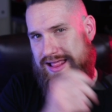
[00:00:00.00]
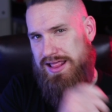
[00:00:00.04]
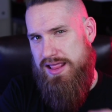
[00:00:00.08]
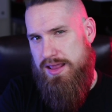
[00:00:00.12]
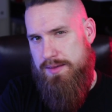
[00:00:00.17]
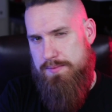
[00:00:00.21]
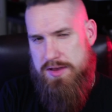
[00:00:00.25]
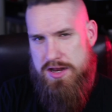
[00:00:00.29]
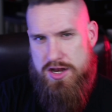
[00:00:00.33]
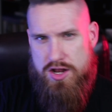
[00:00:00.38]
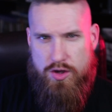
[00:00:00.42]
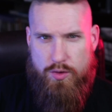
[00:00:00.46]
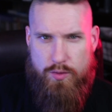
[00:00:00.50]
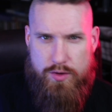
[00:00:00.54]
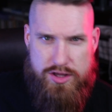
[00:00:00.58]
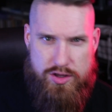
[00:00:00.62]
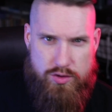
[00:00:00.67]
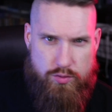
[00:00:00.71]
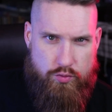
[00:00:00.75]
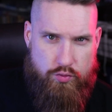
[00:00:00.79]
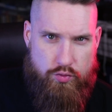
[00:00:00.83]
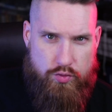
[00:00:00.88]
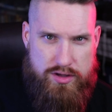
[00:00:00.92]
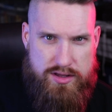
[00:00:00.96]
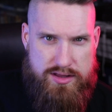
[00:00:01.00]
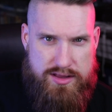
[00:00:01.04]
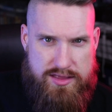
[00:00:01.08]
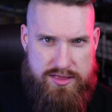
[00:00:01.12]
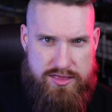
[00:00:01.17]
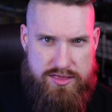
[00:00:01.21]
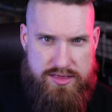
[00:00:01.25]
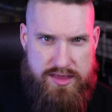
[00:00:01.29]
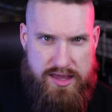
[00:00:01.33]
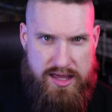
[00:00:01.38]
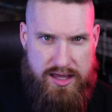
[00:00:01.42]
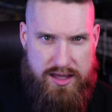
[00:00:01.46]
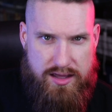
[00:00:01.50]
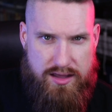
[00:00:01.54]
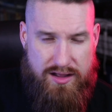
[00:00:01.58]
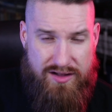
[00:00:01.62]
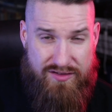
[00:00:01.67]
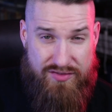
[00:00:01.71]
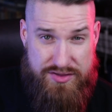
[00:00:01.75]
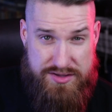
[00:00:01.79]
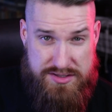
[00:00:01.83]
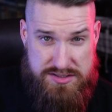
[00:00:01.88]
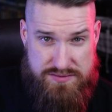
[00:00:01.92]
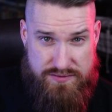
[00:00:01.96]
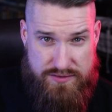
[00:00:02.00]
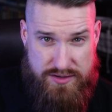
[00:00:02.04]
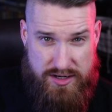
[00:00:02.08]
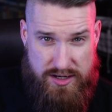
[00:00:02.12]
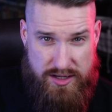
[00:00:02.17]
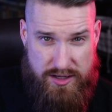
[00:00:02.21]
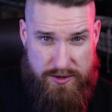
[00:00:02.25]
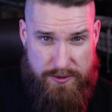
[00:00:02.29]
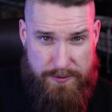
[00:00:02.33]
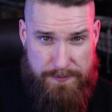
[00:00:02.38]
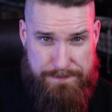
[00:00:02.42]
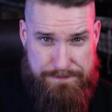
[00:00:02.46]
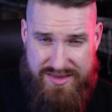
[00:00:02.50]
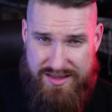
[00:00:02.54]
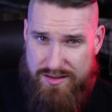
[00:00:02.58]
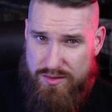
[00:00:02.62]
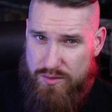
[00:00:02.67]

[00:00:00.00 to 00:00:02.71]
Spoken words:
Let me know what you really think of this video.